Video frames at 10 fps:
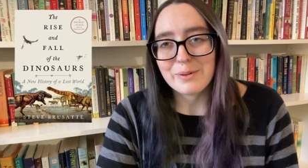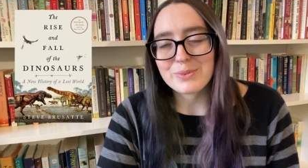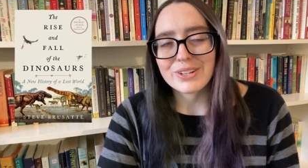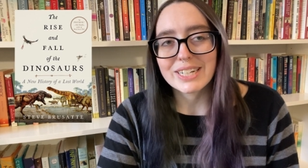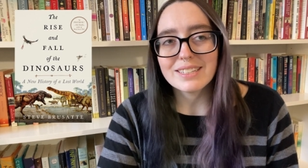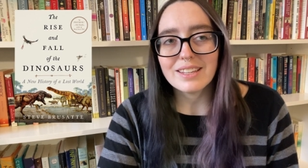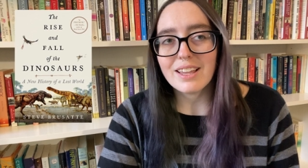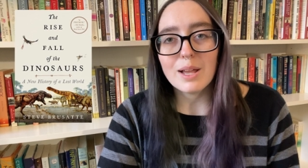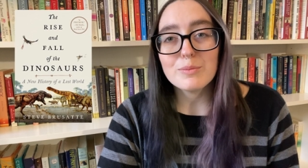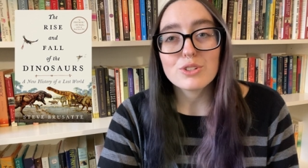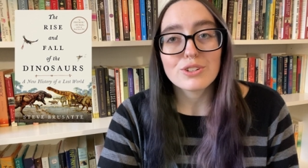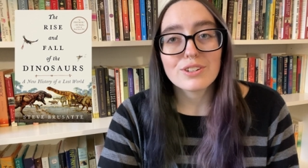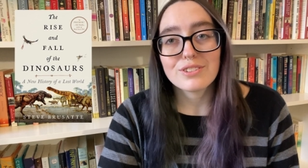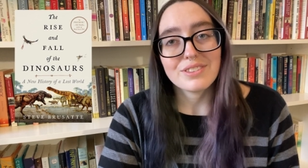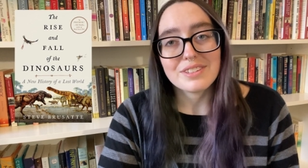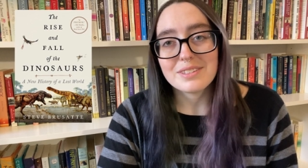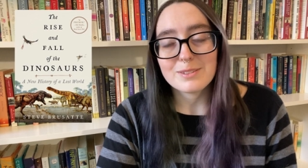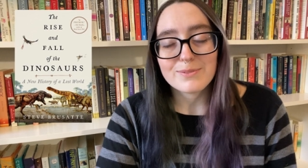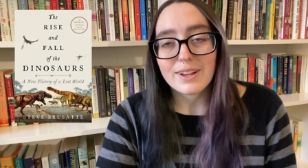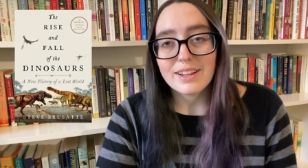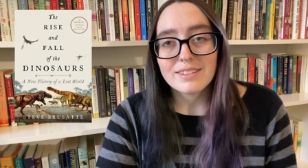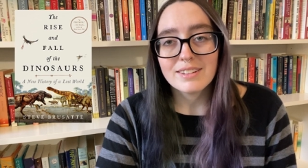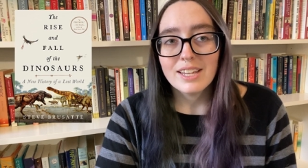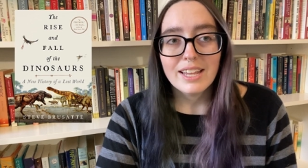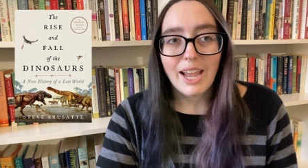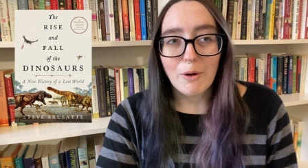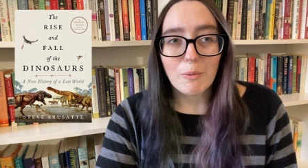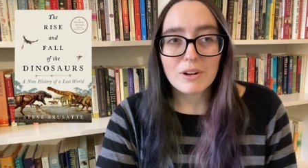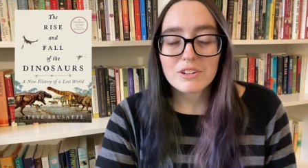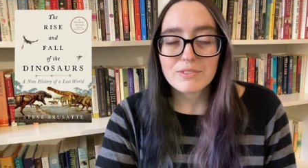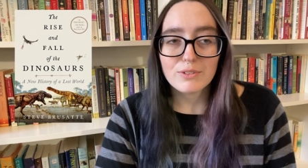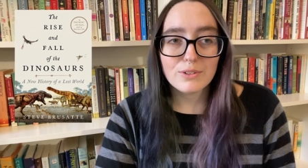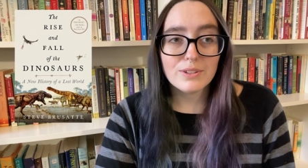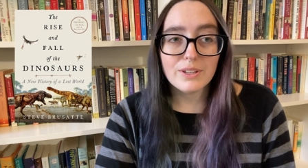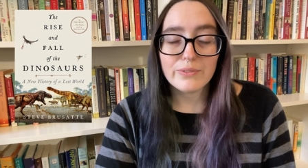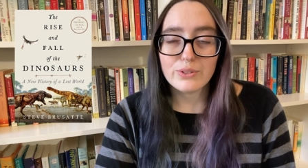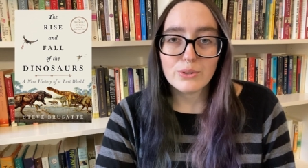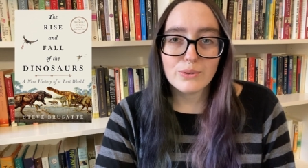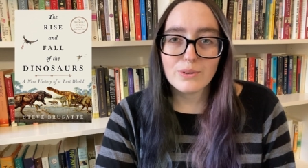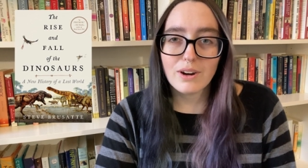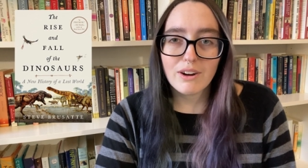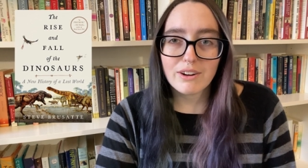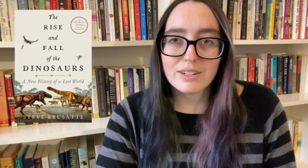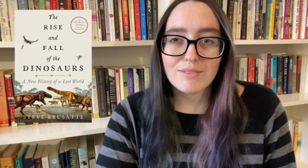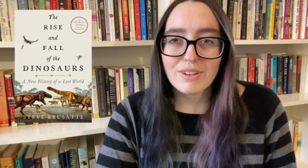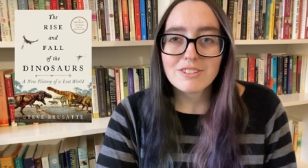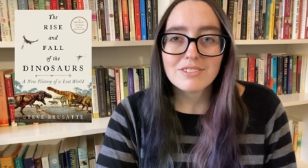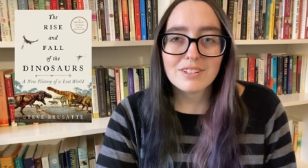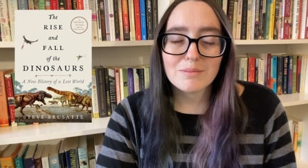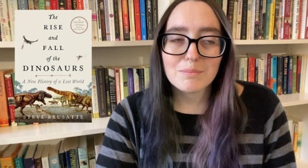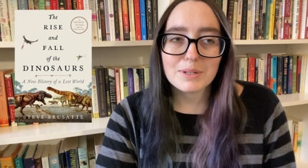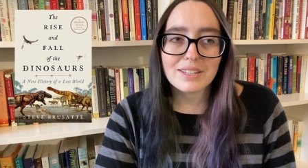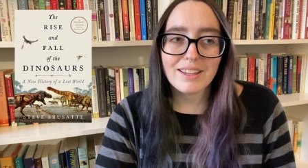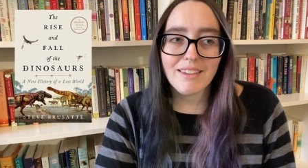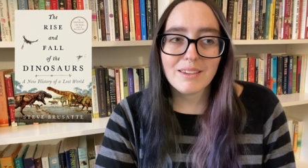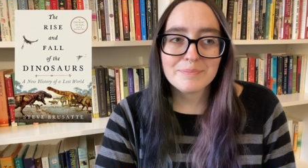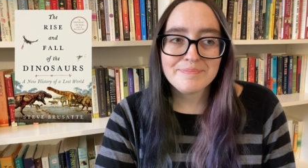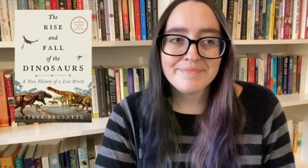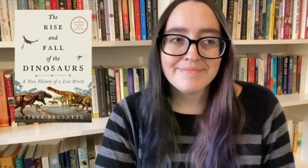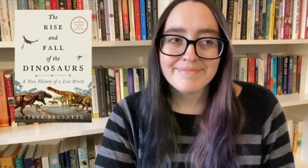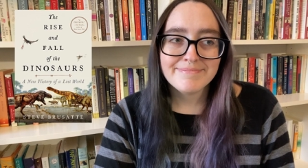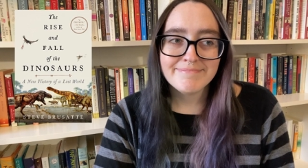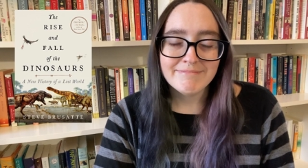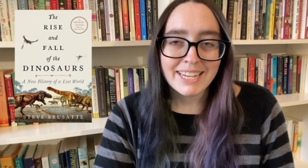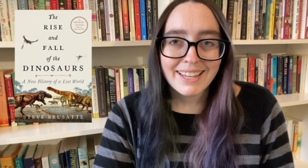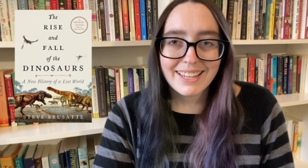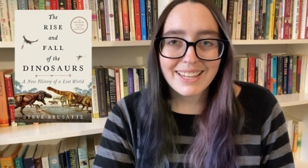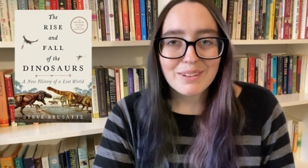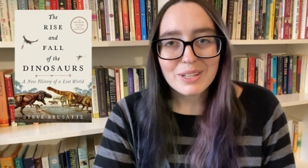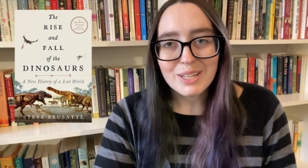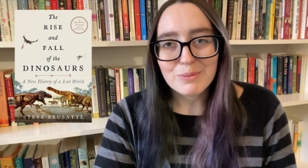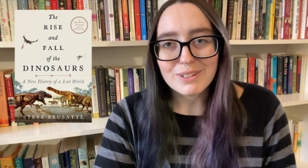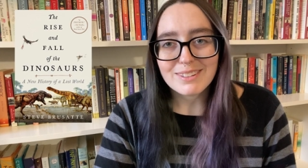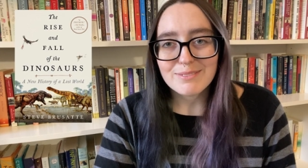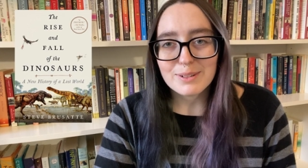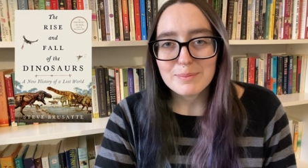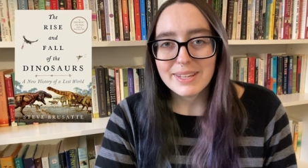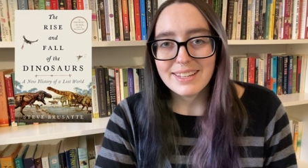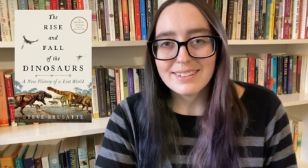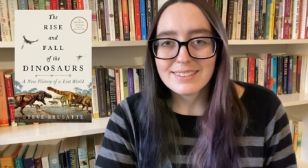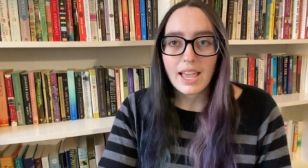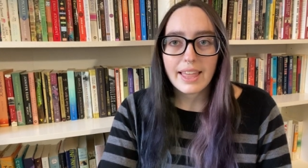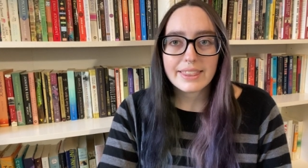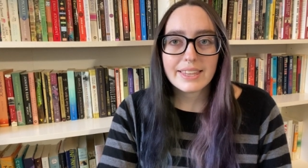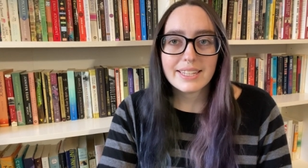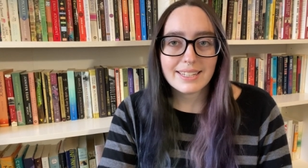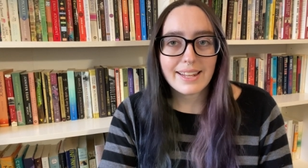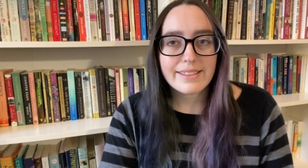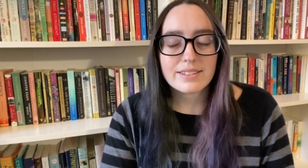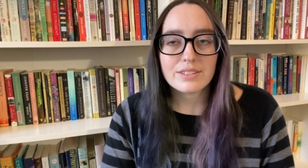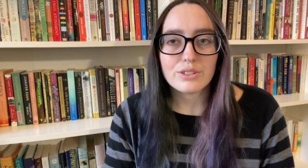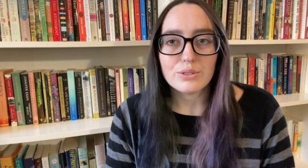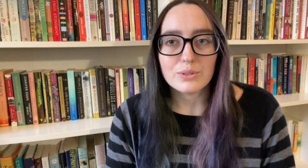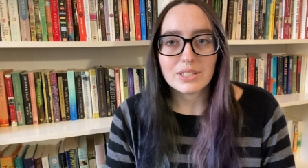I'm sorry. Like, I'm sure this is fine and wonderful if you are invested, but like, it, it wasn't for me. Then I listened to